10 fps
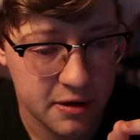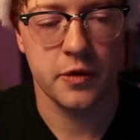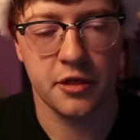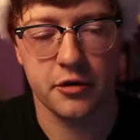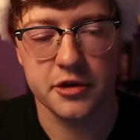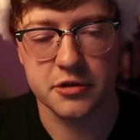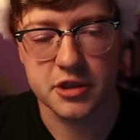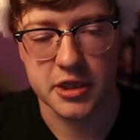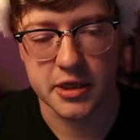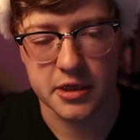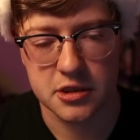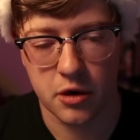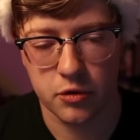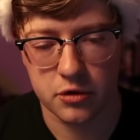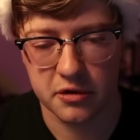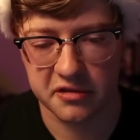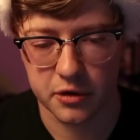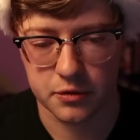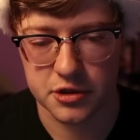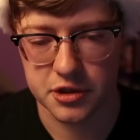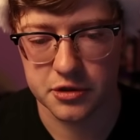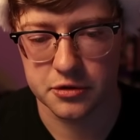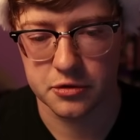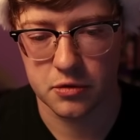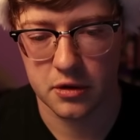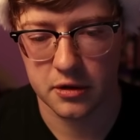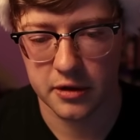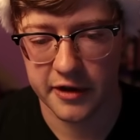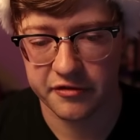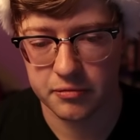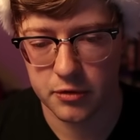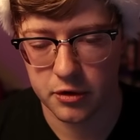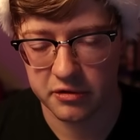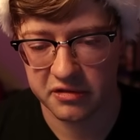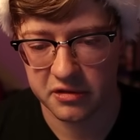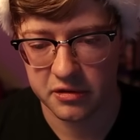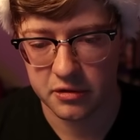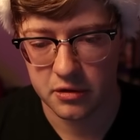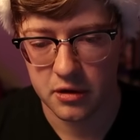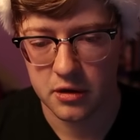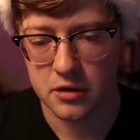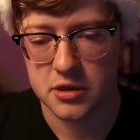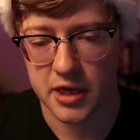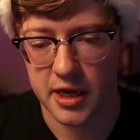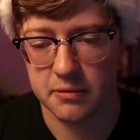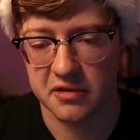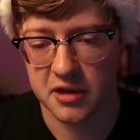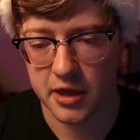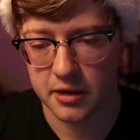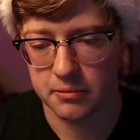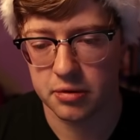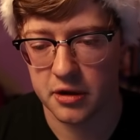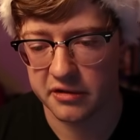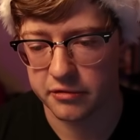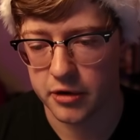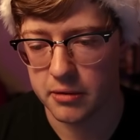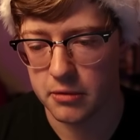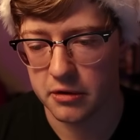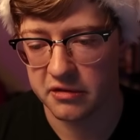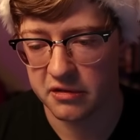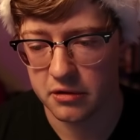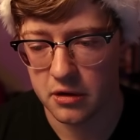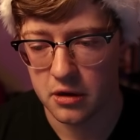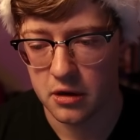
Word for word: U int thirty-two T total is equal to leftmost times ten plus rightmost,